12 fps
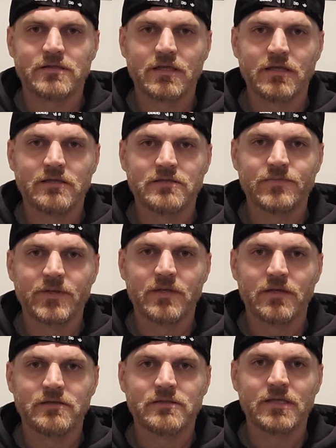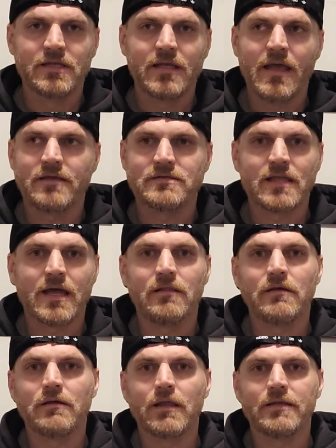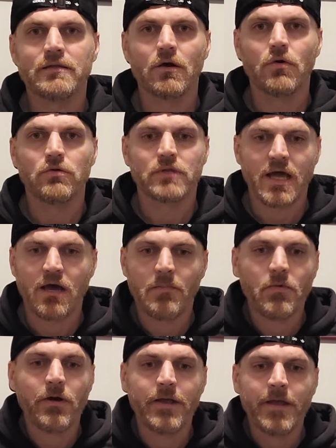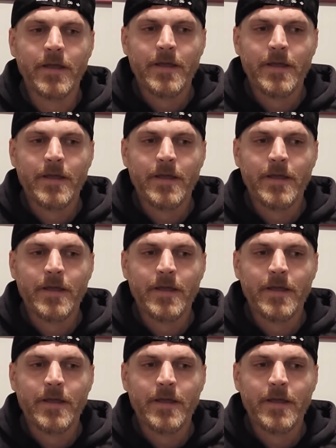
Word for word: kids because he has not looked like the old cowboy.